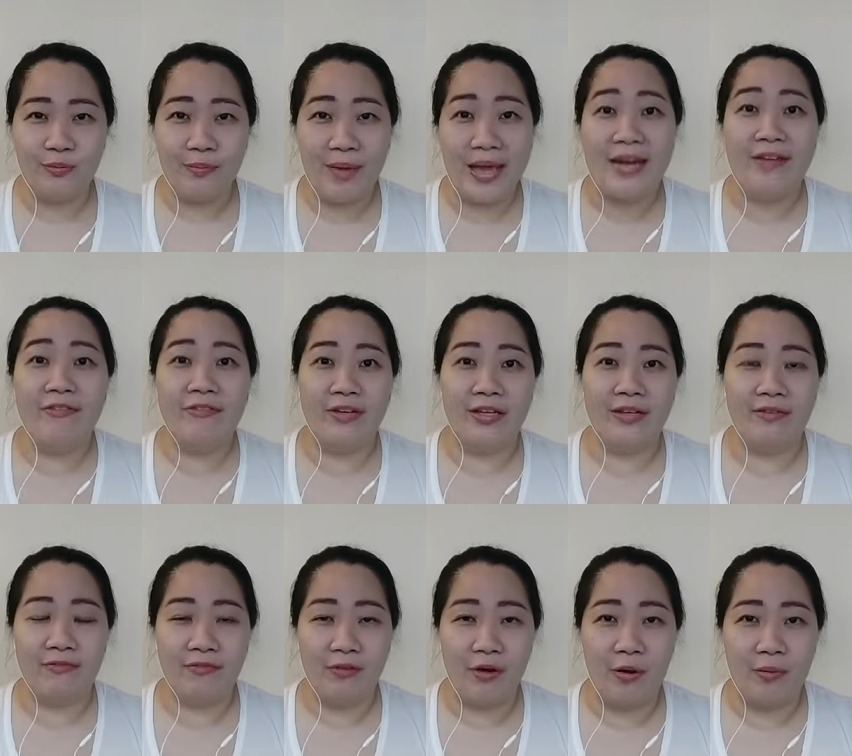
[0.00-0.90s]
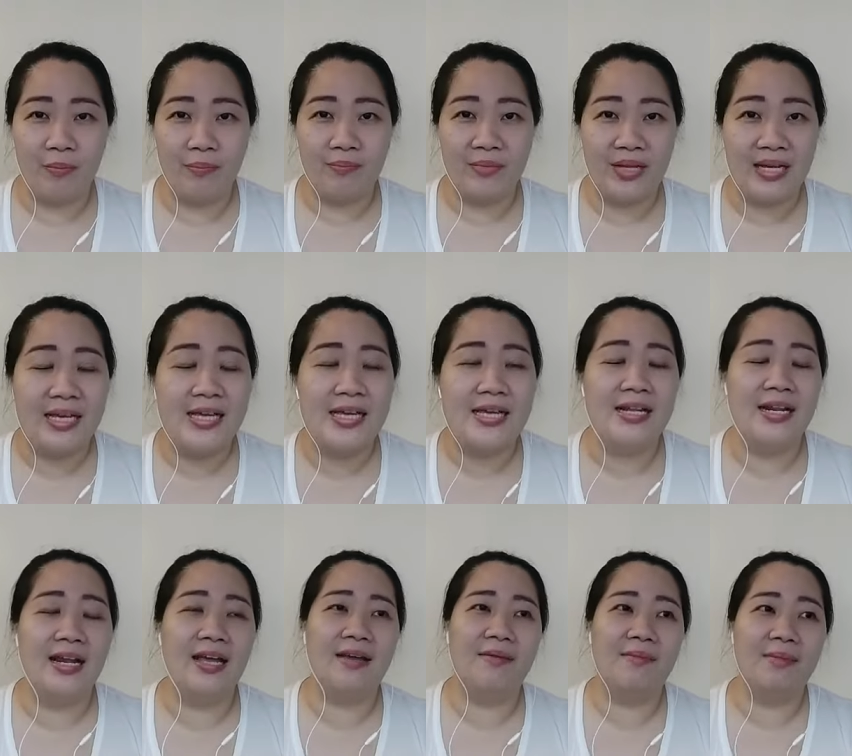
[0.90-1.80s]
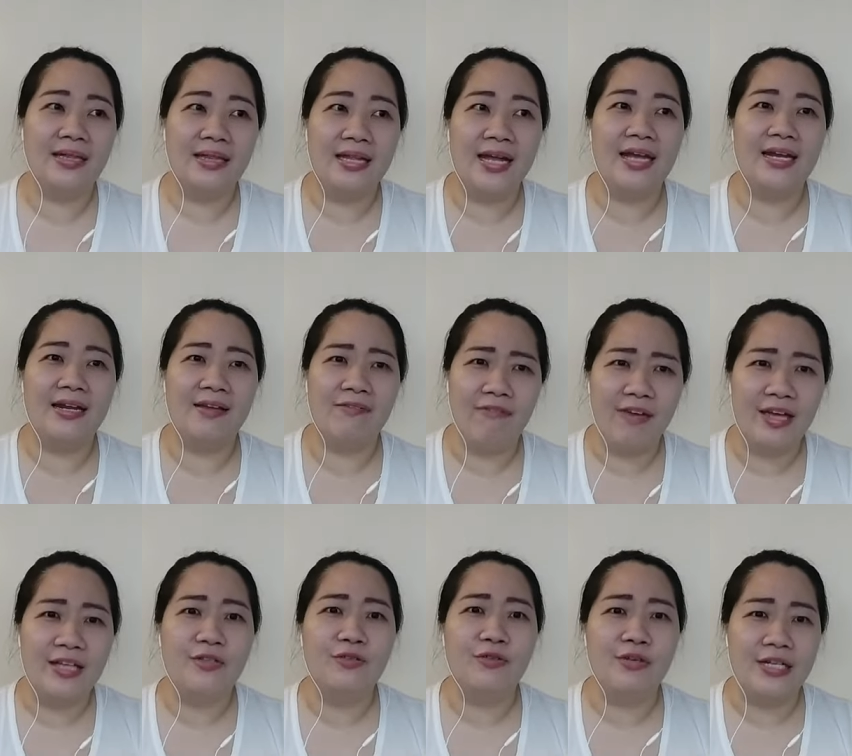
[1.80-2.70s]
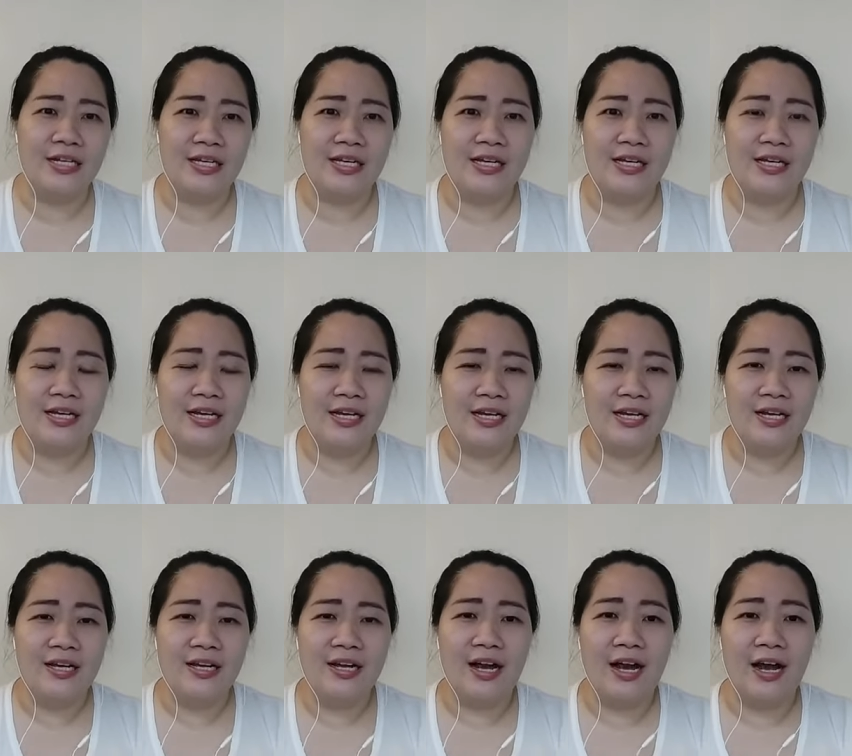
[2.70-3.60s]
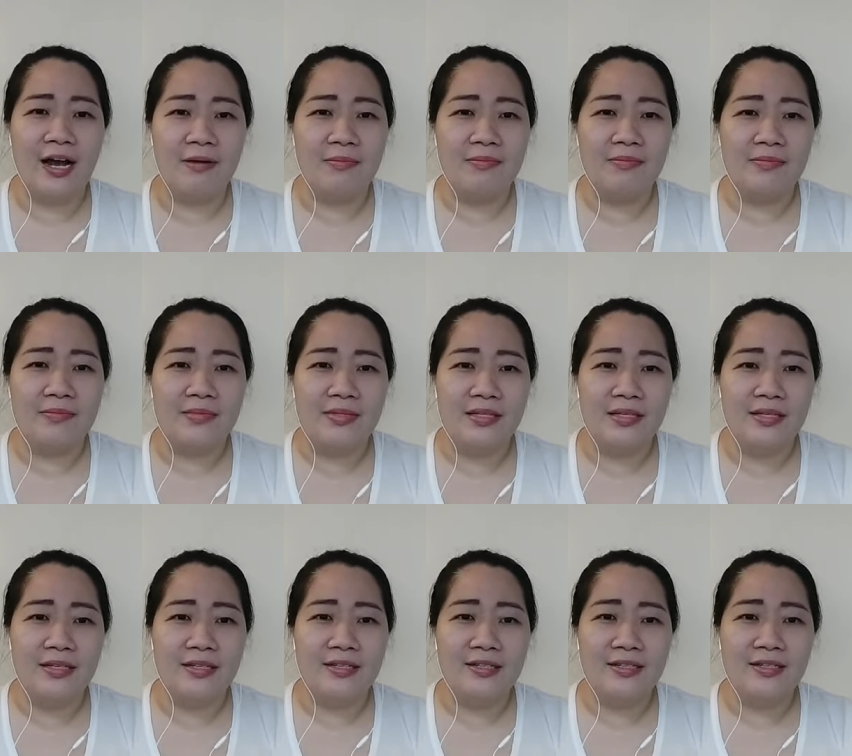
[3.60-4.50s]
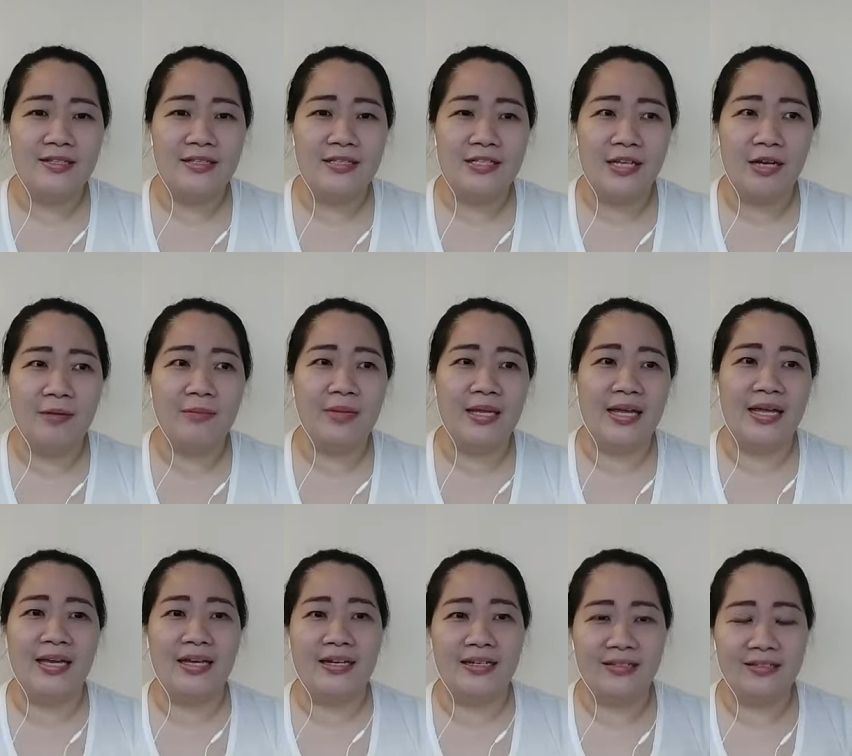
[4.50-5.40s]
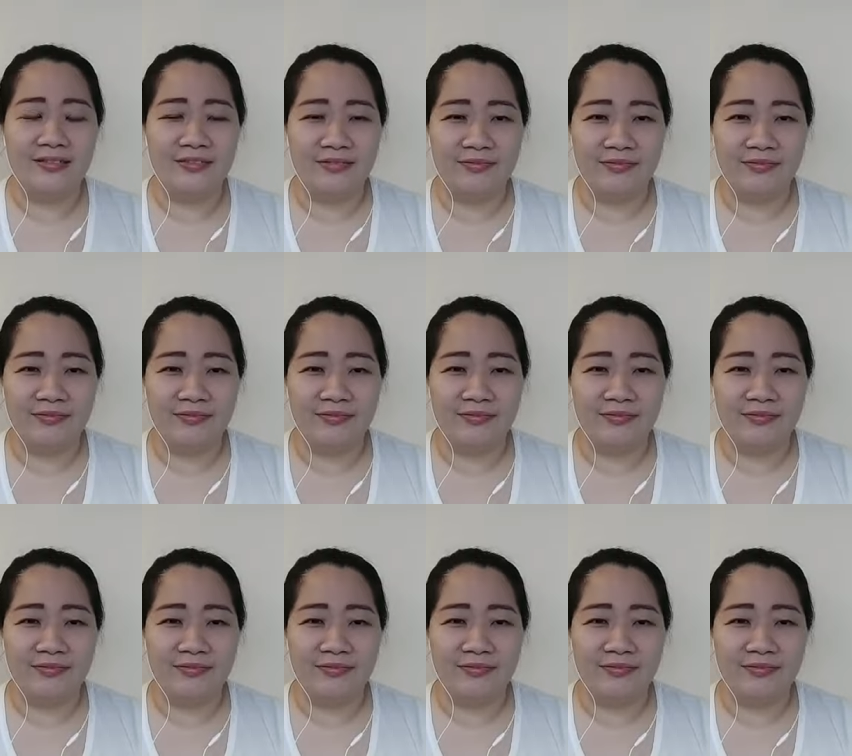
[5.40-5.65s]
benefit from the healing, but then eventually um, something